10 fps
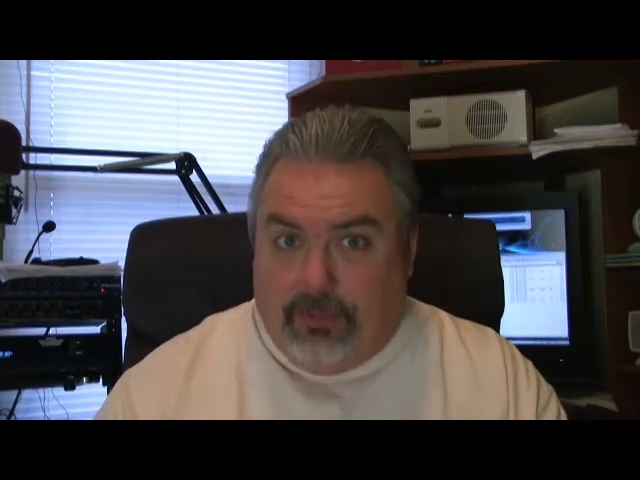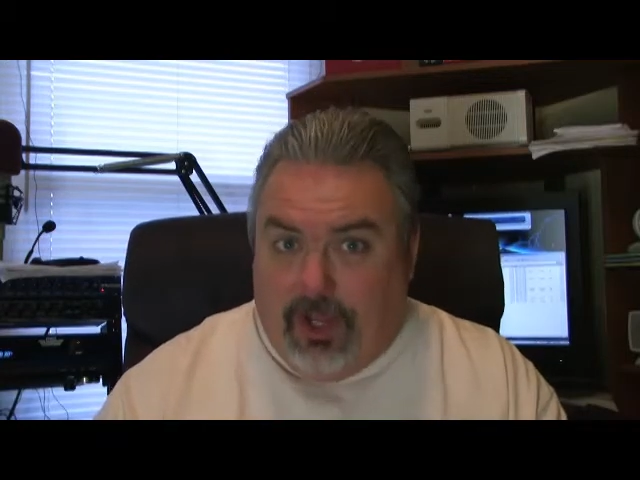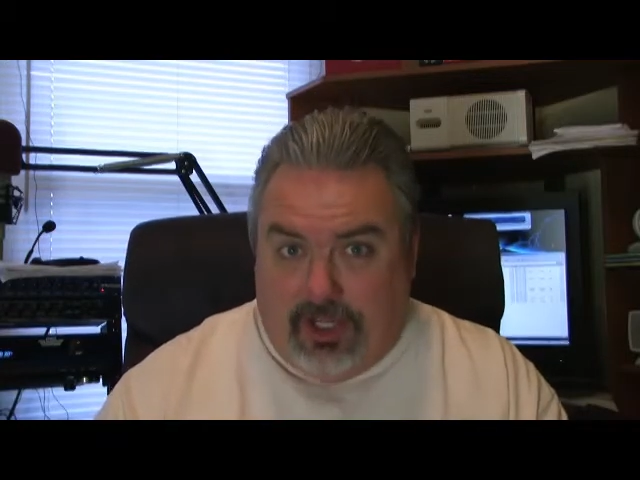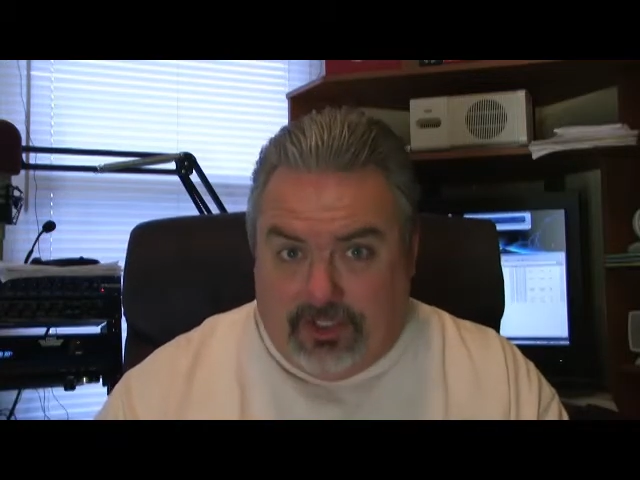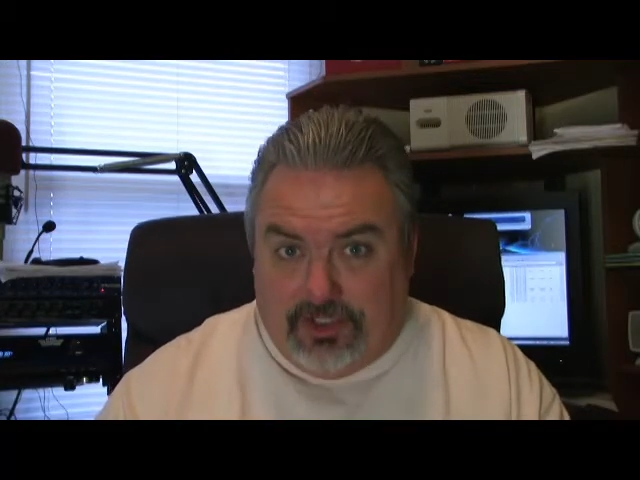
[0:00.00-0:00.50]

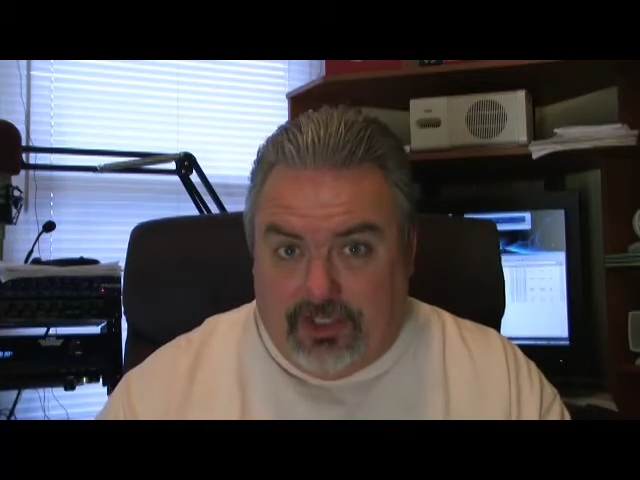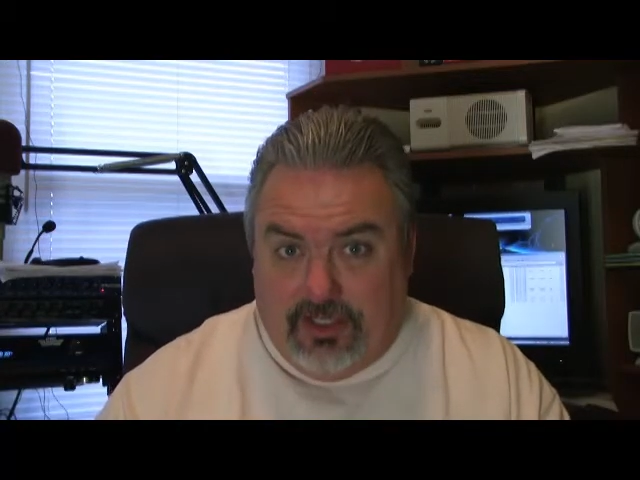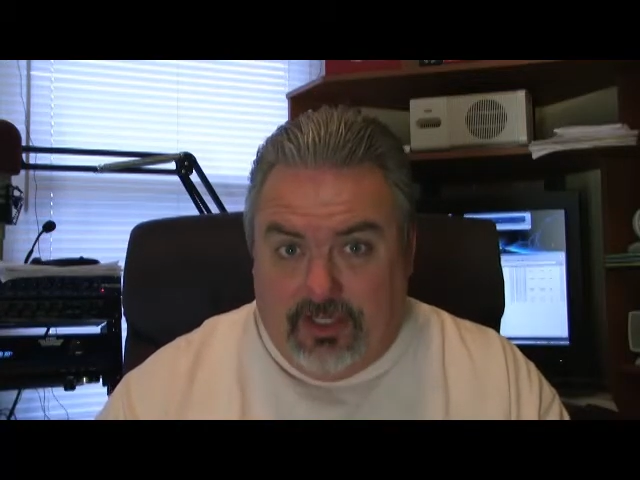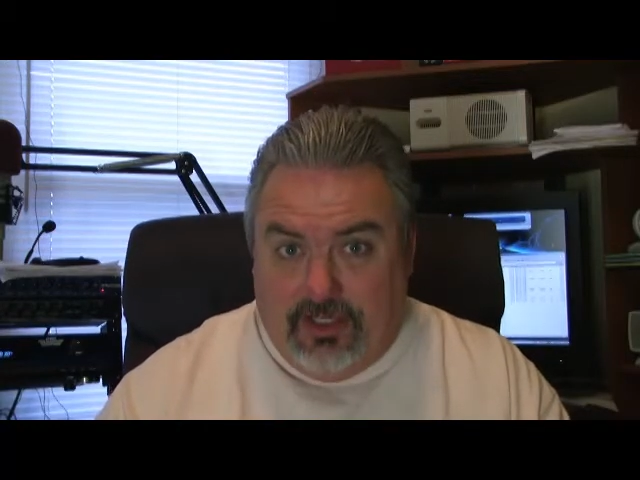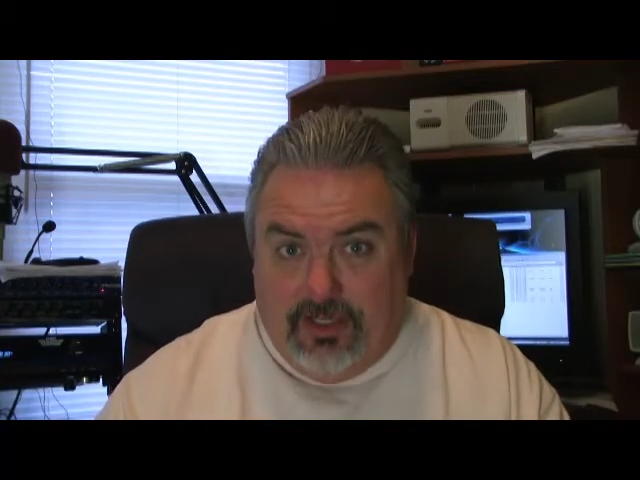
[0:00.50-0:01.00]
much
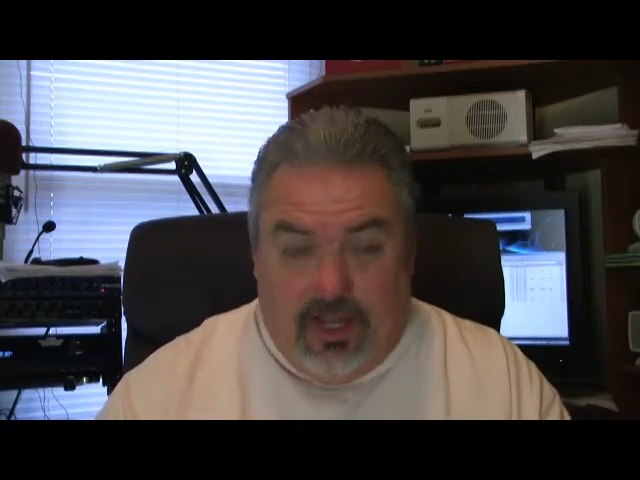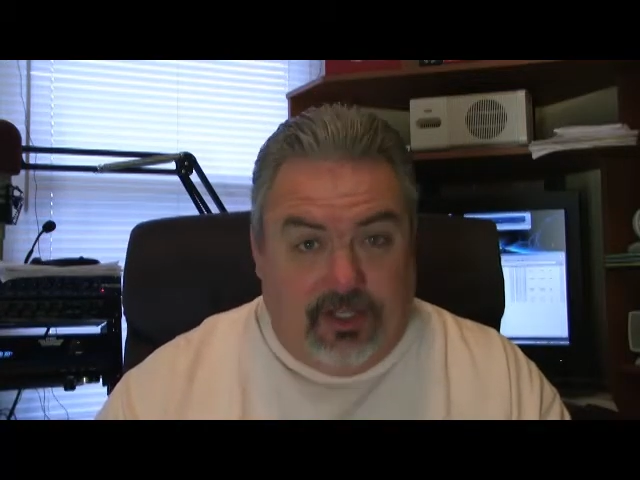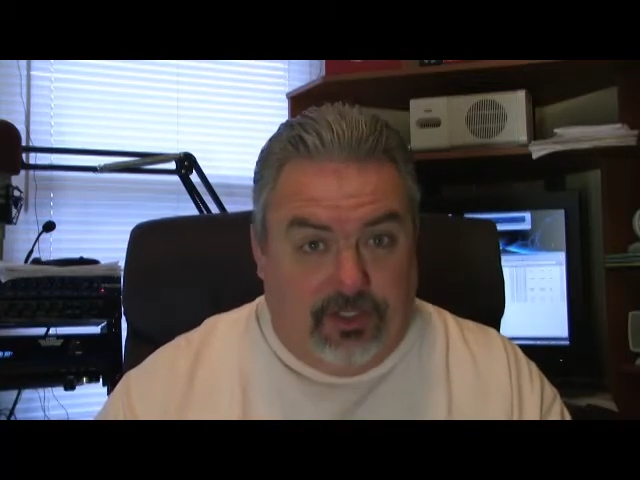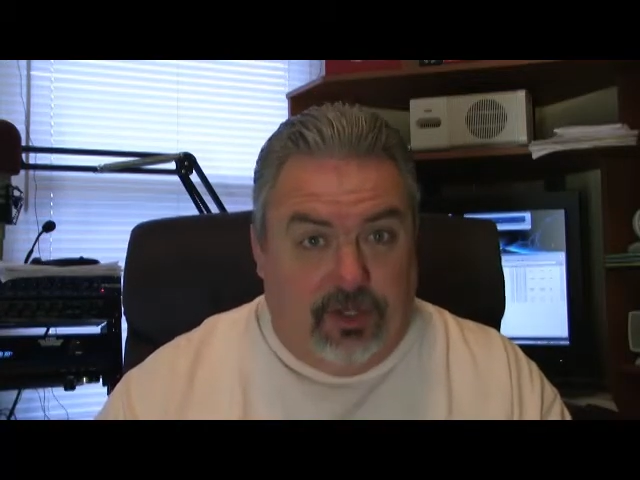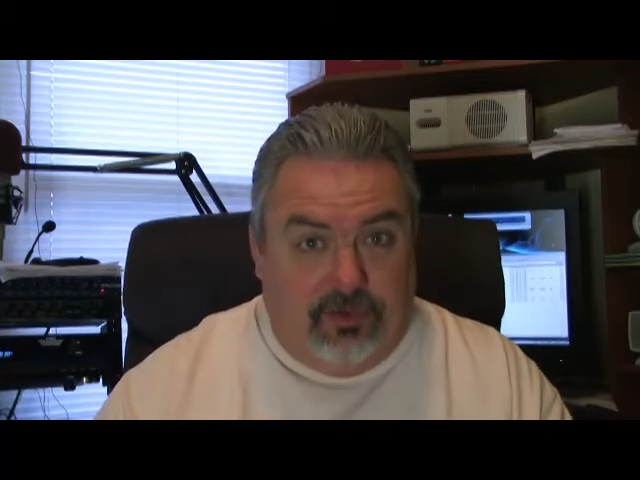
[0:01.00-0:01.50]

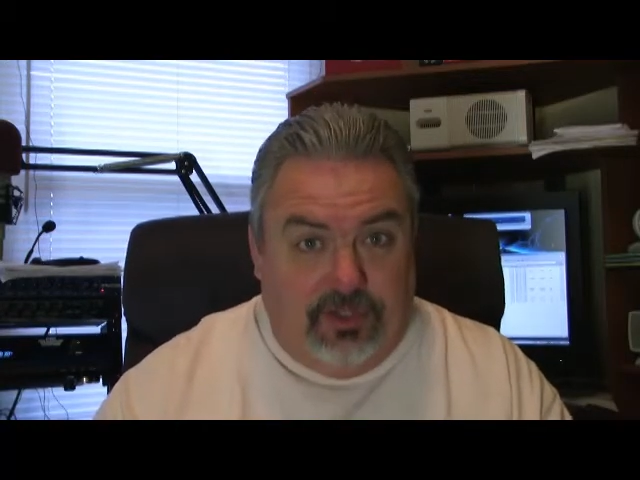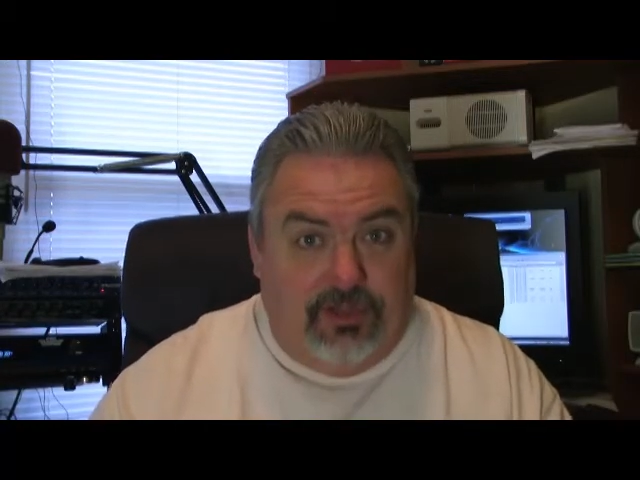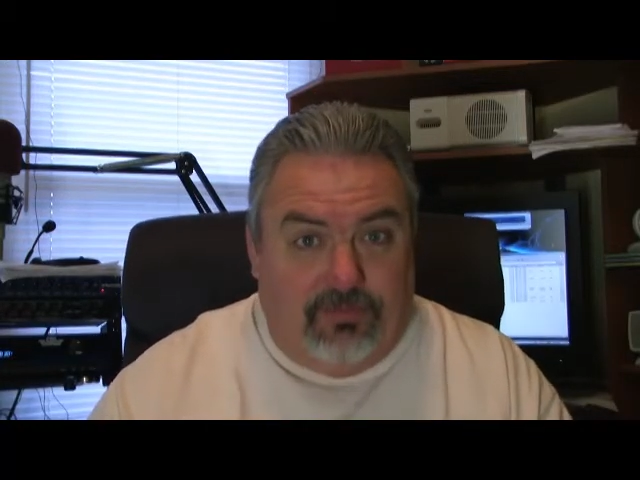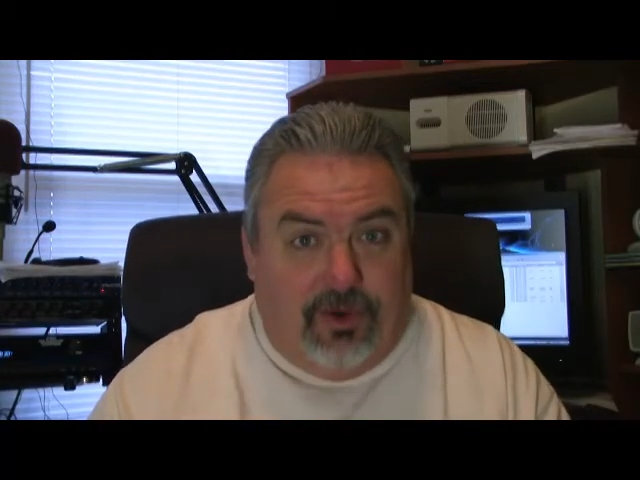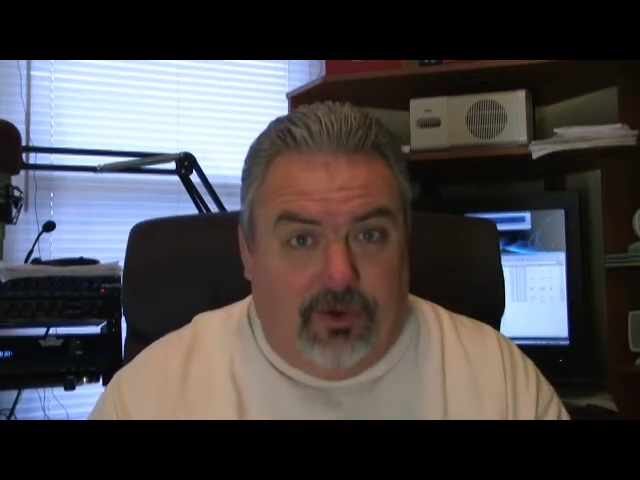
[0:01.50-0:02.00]
and you don't need
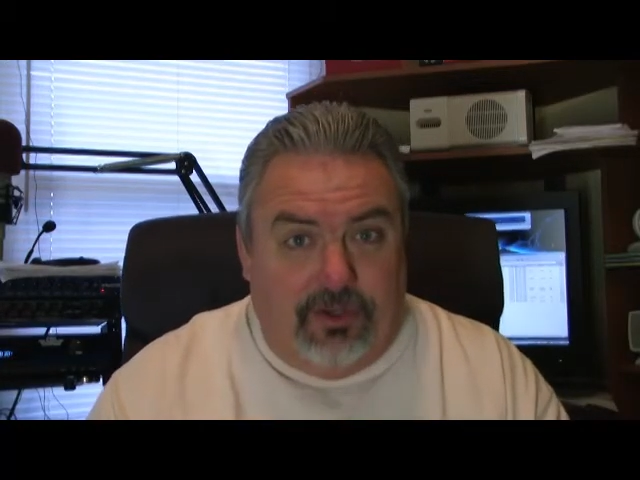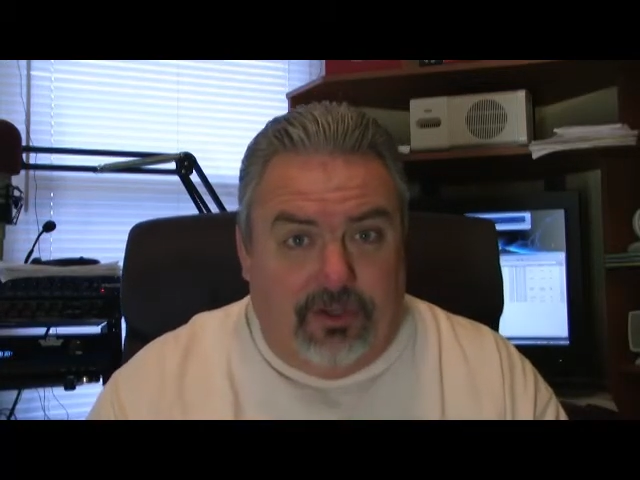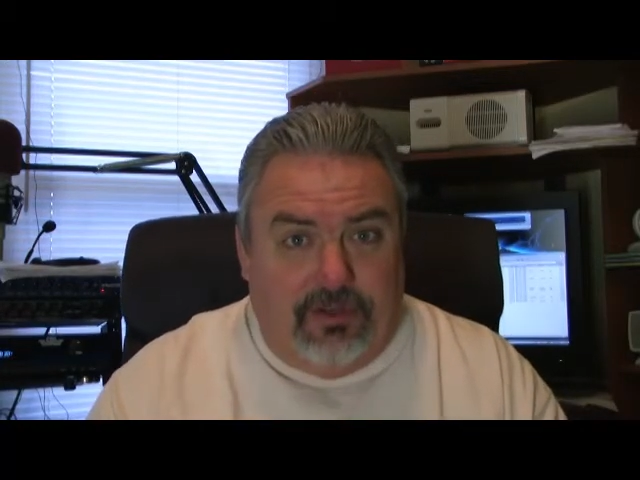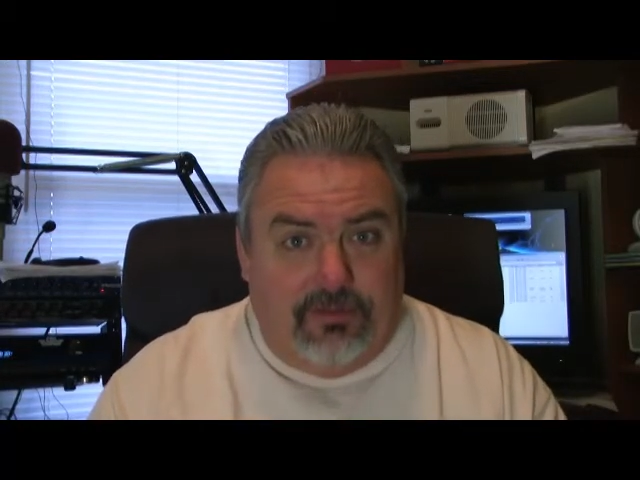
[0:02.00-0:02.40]
to vote,